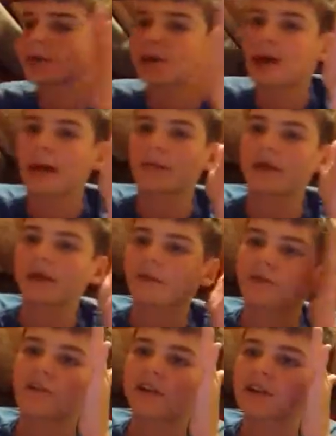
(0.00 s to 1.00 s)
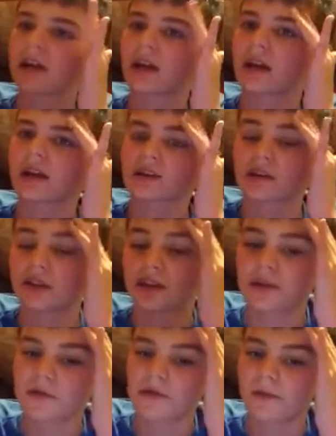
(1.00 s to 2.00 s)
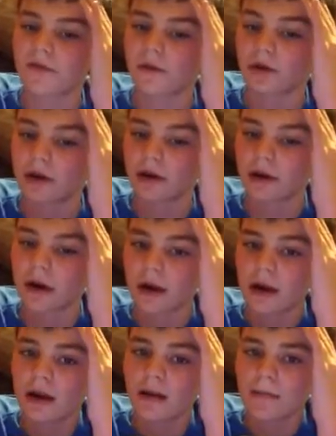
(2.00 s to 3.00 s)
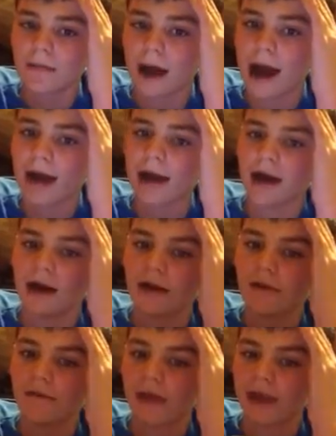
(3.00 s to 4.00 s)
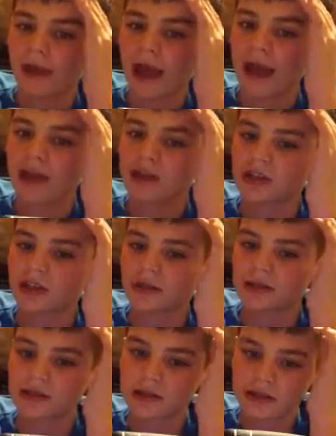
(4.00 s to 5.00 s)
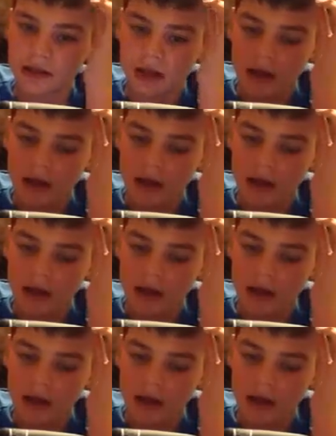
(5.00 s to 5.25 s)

really got me into fishing. So this was before my vacations.